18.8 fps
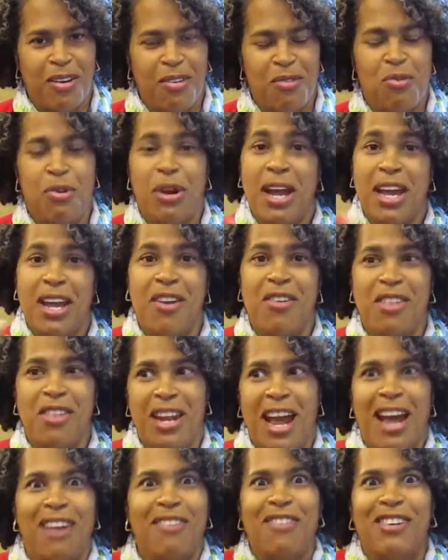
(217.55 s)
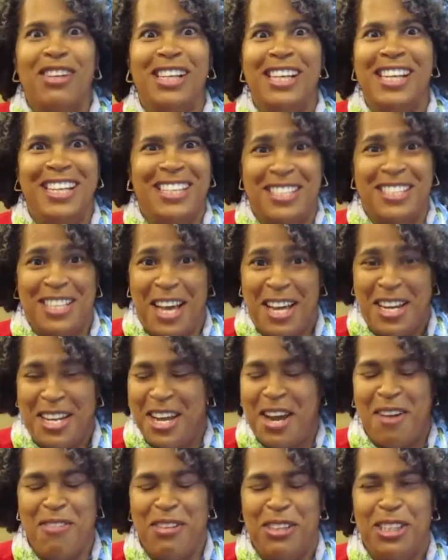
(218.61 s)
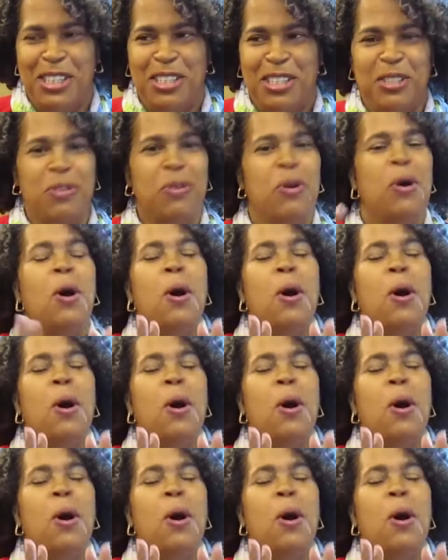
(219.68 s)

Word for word: When I hear that, I really get excited. I really do.